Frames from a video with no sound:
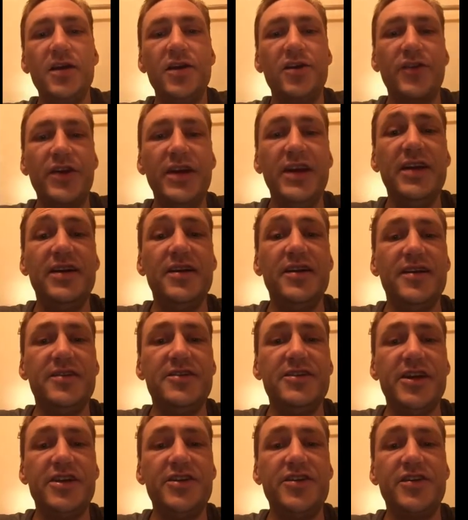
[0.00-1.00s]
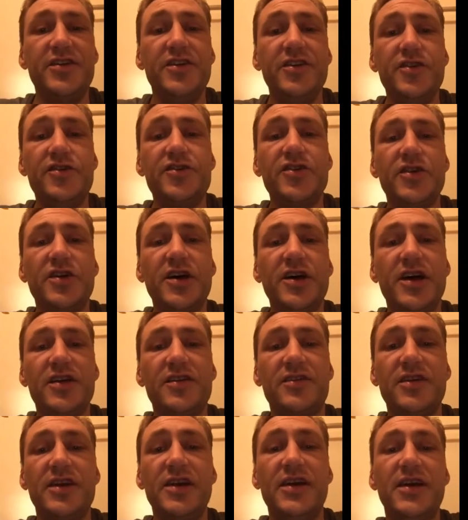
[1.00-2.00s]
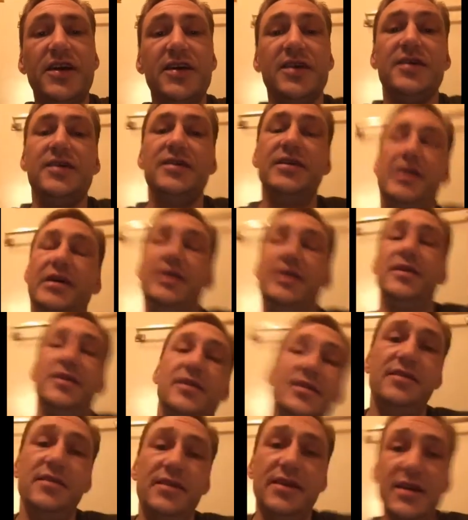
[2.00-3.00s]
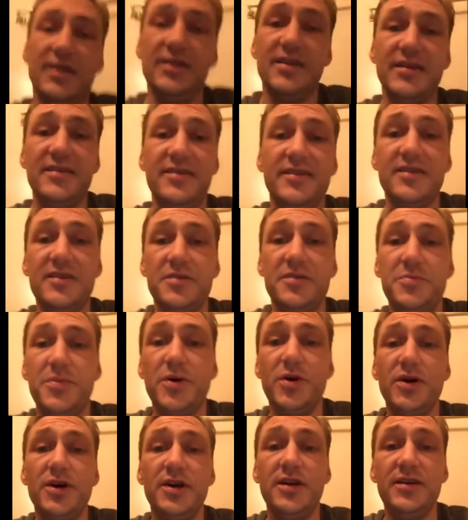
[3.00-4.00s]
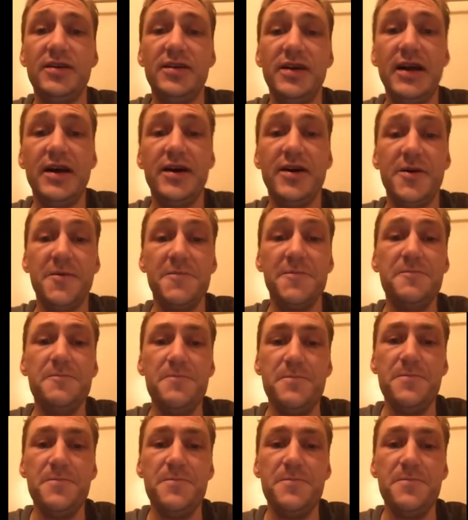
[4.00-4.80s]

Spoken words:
green, a gender neutral color. Yeah, that's a good point. Yeah,